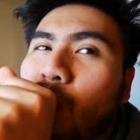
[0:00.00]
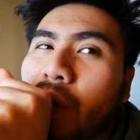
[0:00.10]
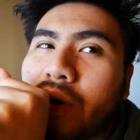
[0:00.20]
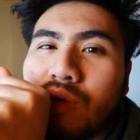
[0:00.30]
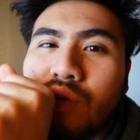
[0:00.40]

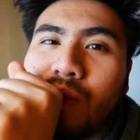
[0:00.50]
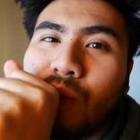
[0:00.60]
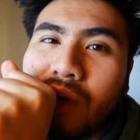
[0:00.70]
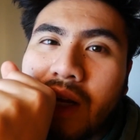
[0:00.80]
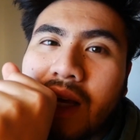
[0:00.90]
one or two
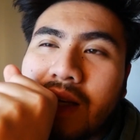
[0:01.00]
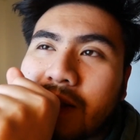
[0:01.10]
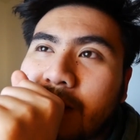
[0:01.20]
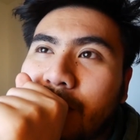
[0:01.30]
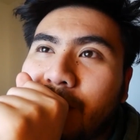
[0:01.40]
more
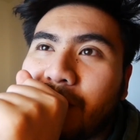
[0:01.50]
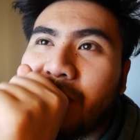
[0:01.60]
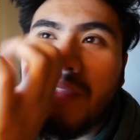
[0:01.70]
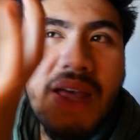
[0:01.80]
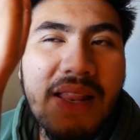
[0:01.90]
days.
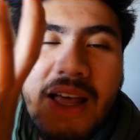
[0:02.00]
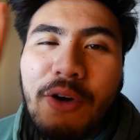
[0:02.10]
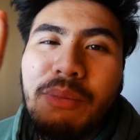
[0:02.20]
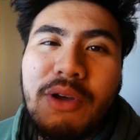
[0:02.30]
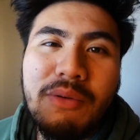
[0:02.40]
Then that
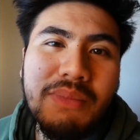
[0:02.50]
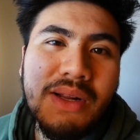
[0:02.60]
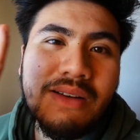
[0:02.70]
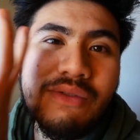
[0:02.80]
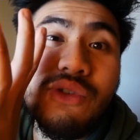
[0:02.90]
would be
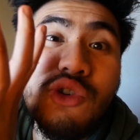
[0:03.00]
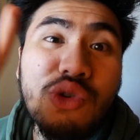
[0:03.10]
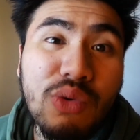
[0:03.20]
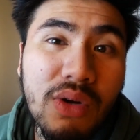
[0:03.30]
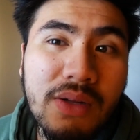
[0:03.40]
complete for
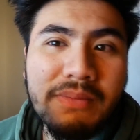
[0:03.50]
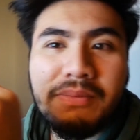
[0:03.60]
sure.